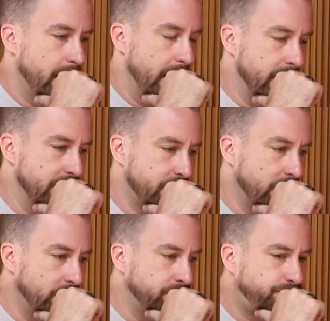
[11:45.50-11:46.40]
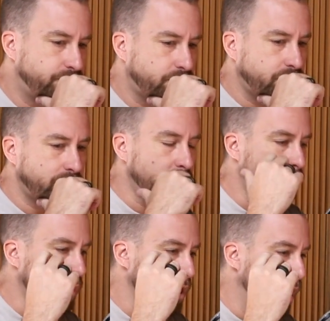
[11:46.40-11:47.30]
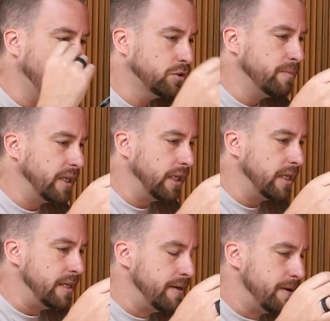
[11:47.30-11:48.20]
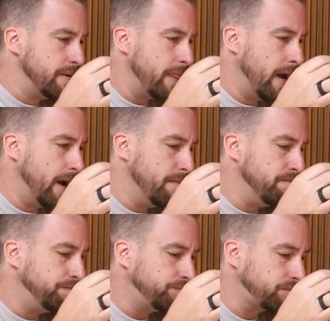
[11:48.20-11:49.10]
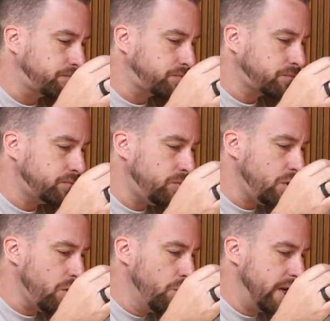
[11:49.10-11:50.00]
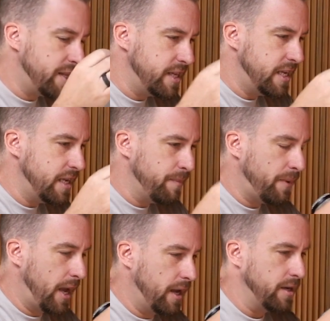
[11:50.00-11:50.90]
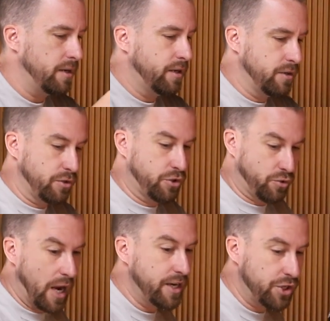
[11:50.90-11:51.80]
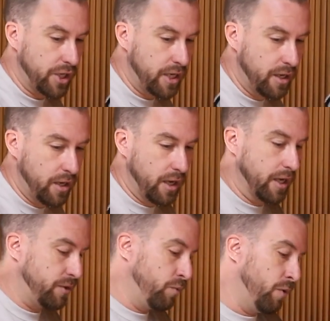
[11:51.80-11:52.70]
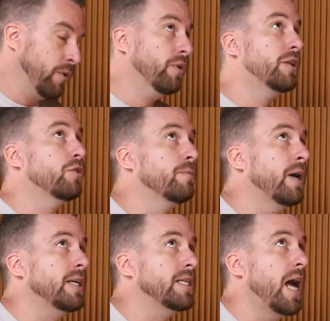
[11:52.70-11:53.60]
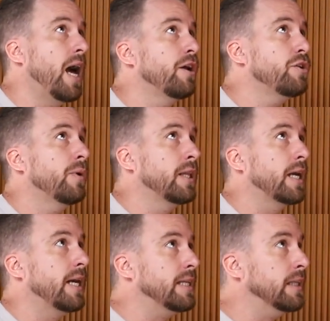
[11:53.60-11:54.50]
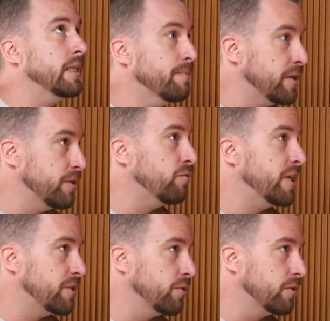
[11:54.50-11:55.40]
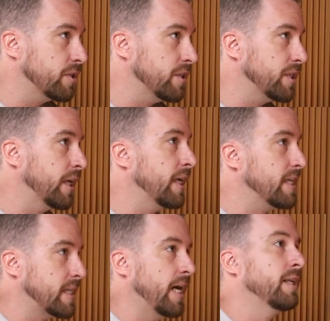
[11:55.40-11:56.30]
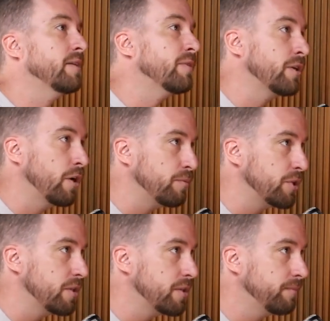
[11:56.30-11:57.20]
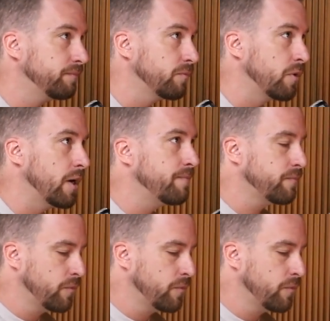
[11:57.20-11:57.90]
And so ultimately, when thinking about strategy, what we're really talking about is how do you allocate limited resources against unlimited options, right?